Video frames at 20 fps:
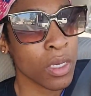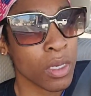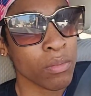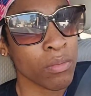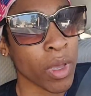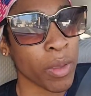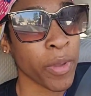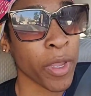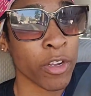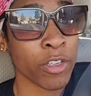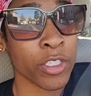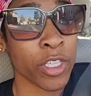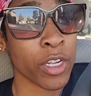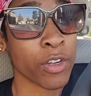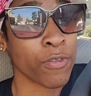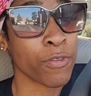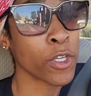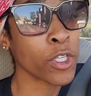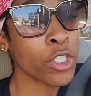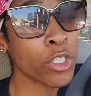My parents'
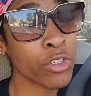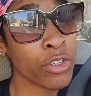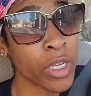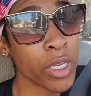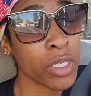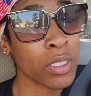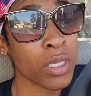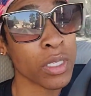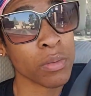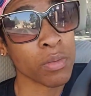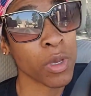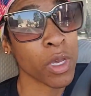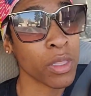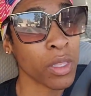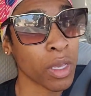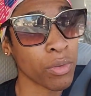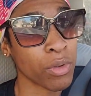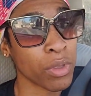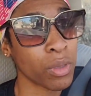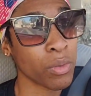anniversary is this month.
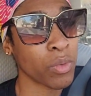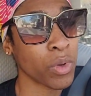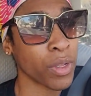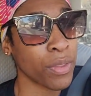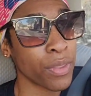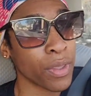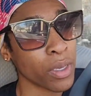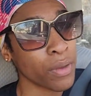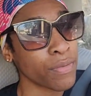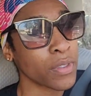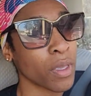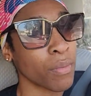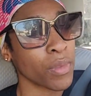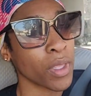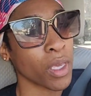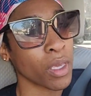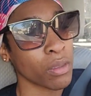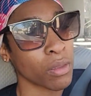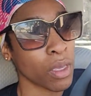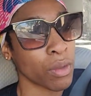I really want to think of
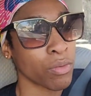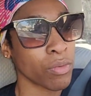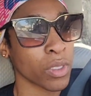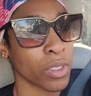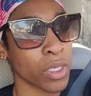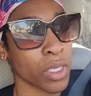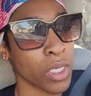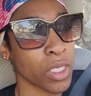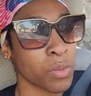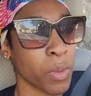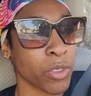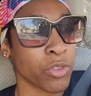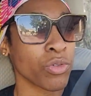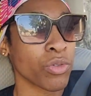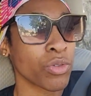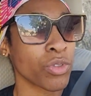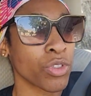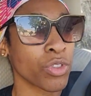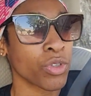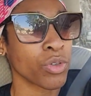something like really
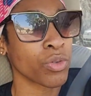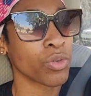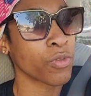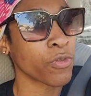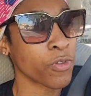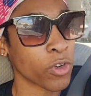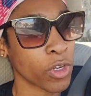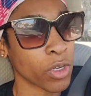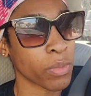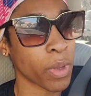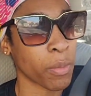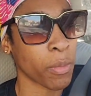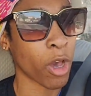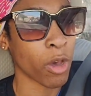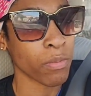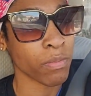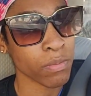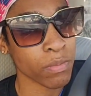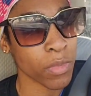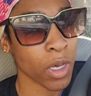special to do for my
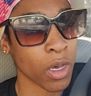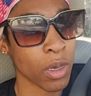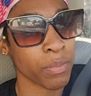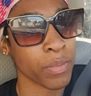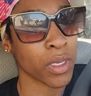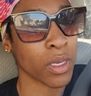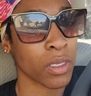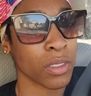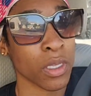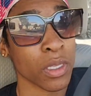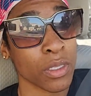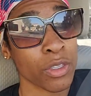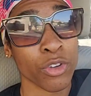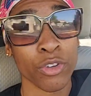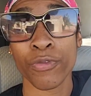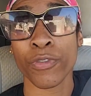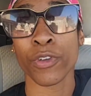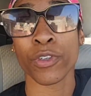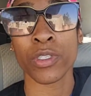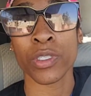mom, because it's
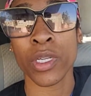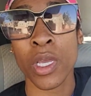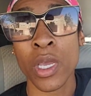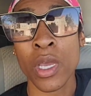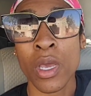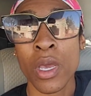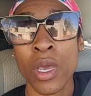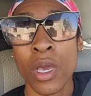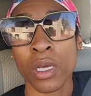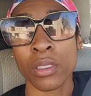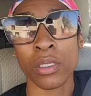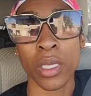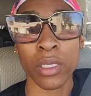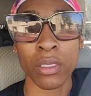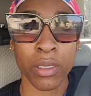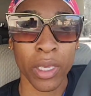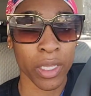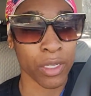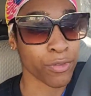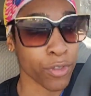her first
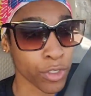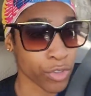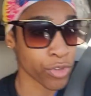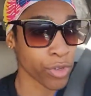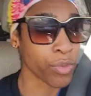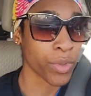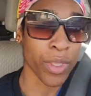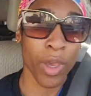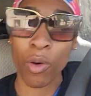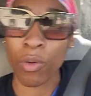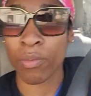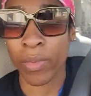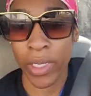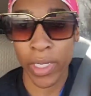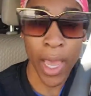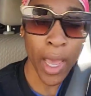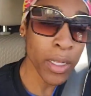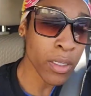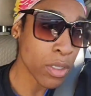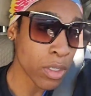like anniversary without my
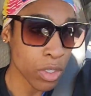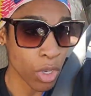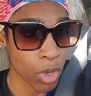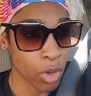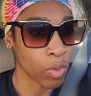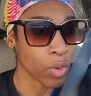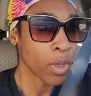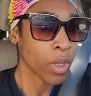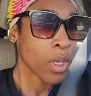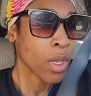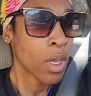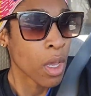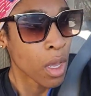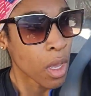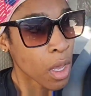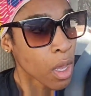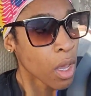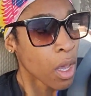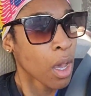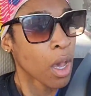dad. So,
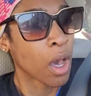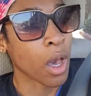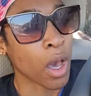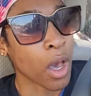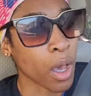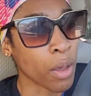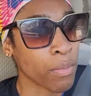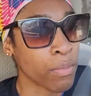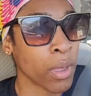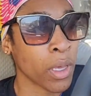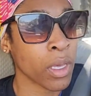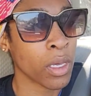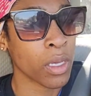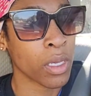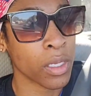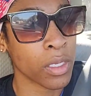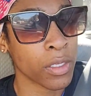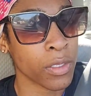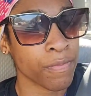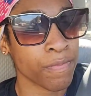
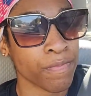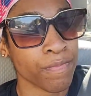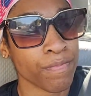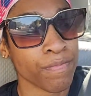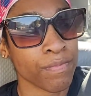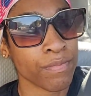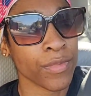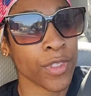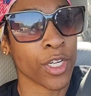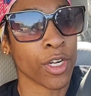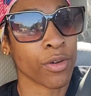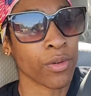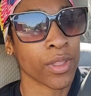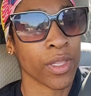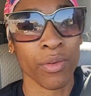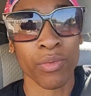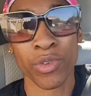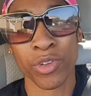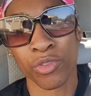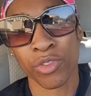you know, and
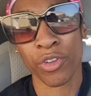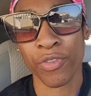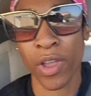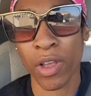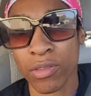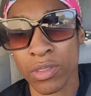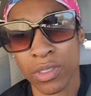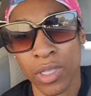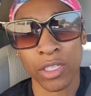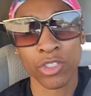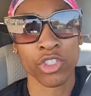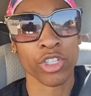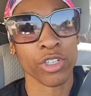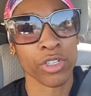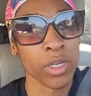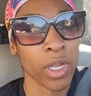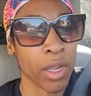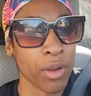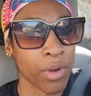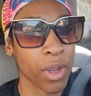they renewed their vows last
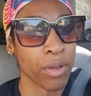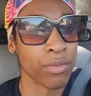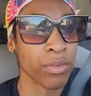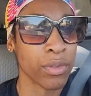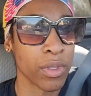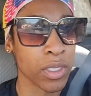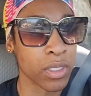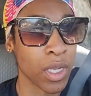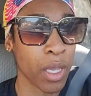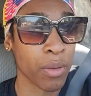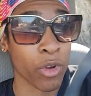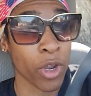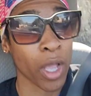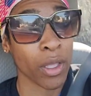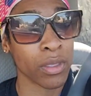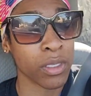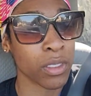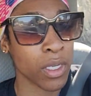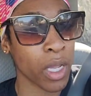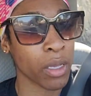year around this time or
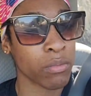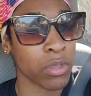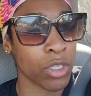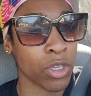at this time.